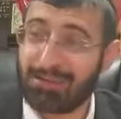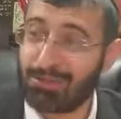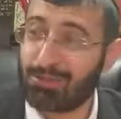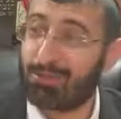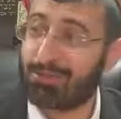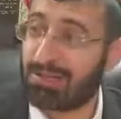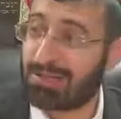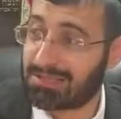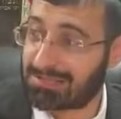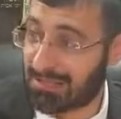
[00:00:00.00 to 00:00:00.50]

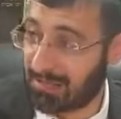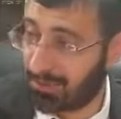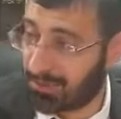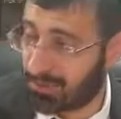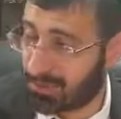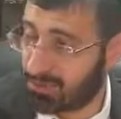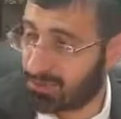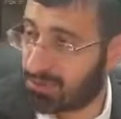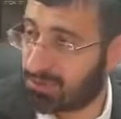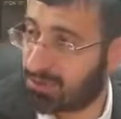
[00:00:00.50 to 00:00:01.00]
you got stuck
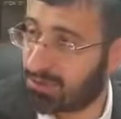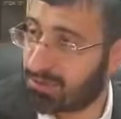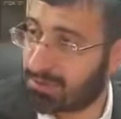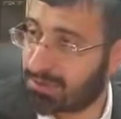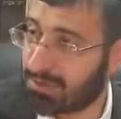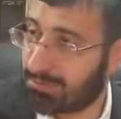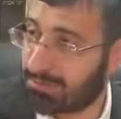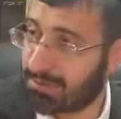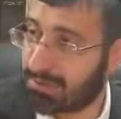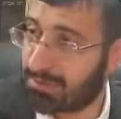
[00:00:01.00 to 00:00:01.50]
because you stole
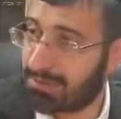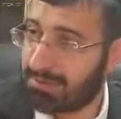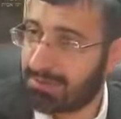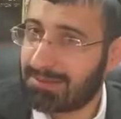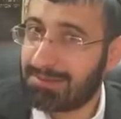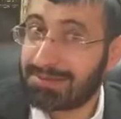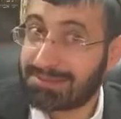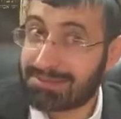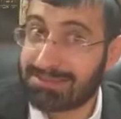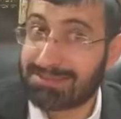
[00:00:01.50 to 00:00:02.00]
something?
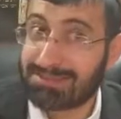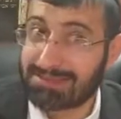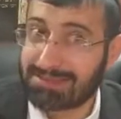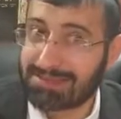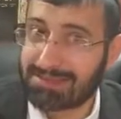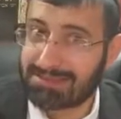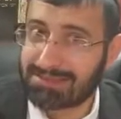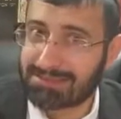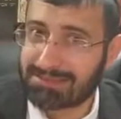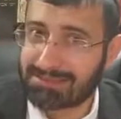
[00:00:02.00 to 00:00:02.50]
He says,
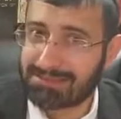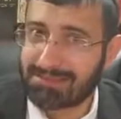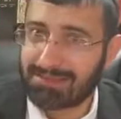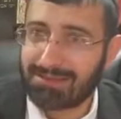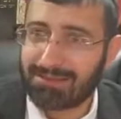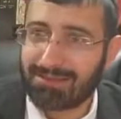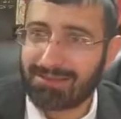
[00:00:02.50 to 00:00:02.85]
yes.